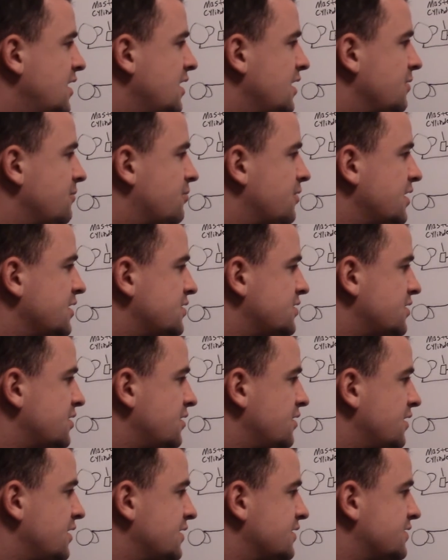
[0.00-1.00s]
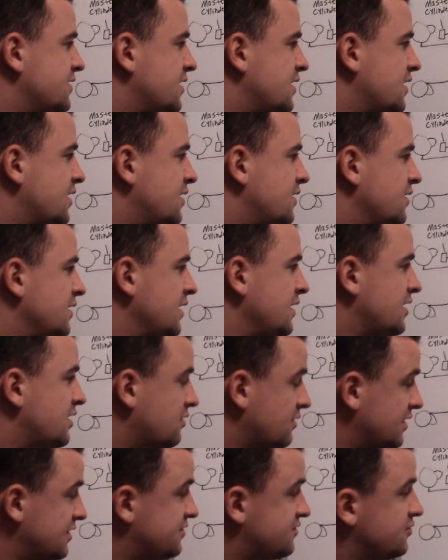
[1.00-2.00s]
And pressure is
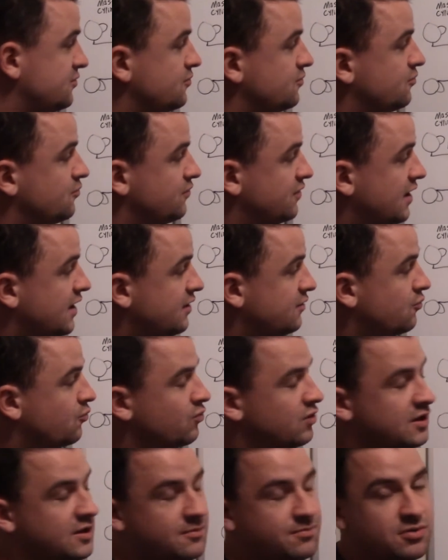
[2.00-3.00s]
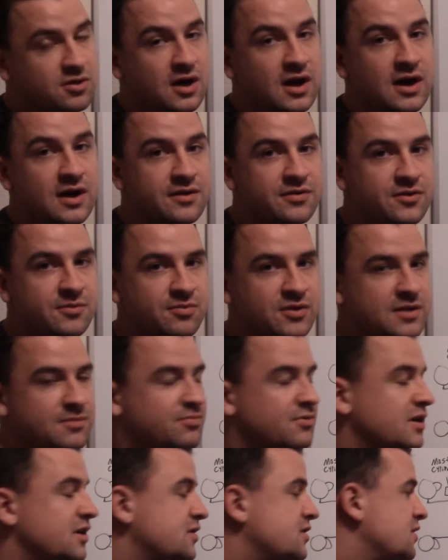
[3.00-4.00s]
increased to then reapply the brake
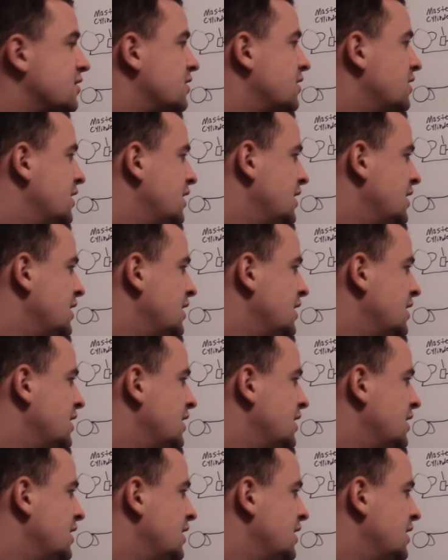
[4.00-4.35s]
pressure.